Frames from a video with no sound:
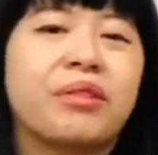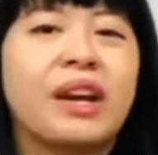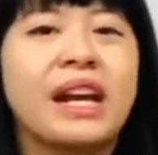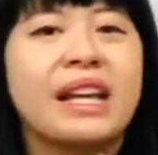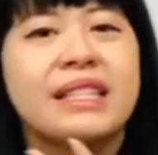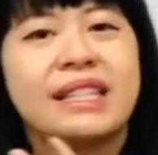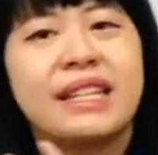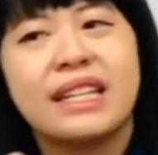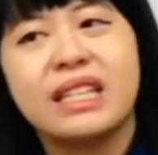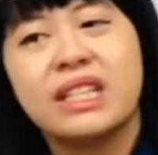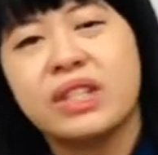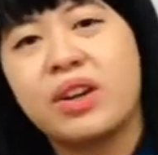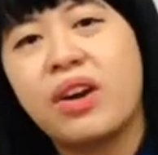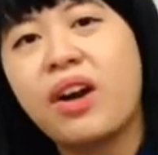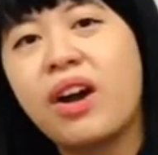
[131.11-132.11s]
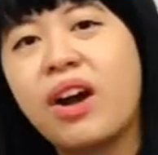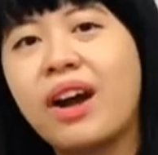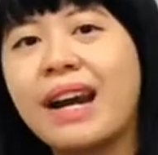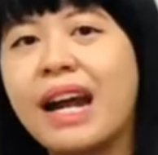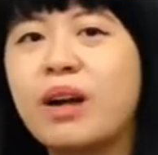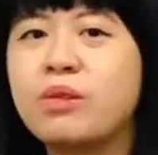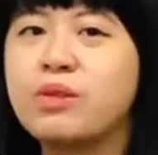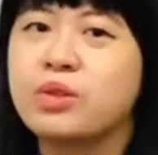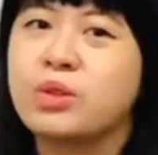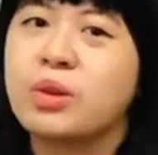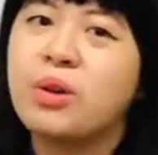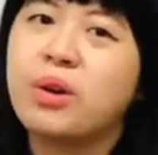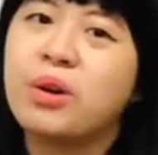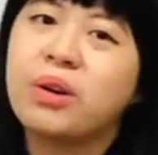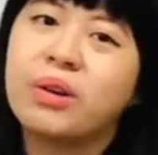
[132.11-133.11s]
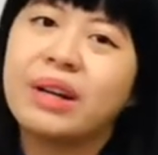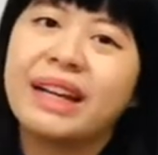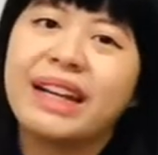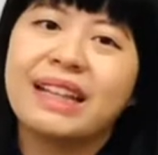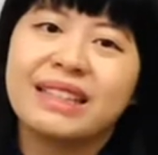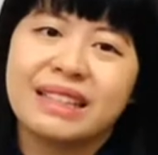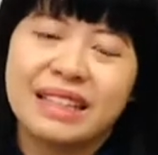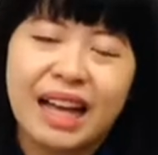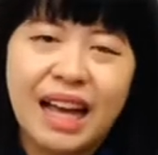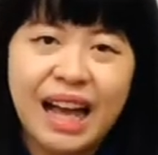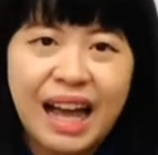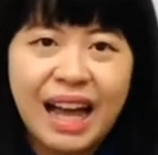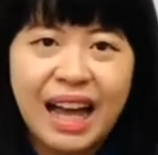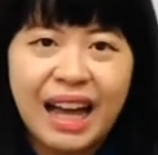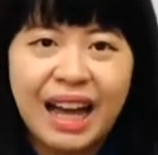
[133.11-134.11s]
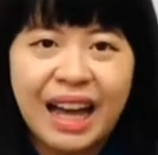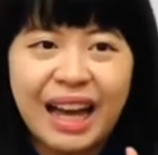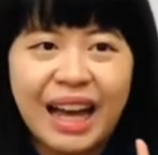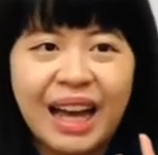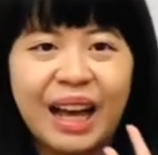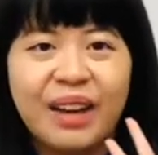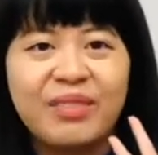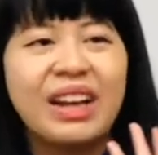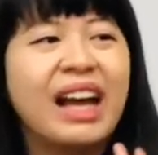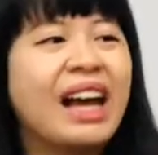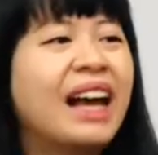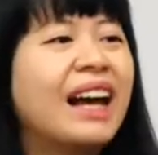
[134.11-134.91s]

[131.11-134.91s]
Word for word: friends and start our story time.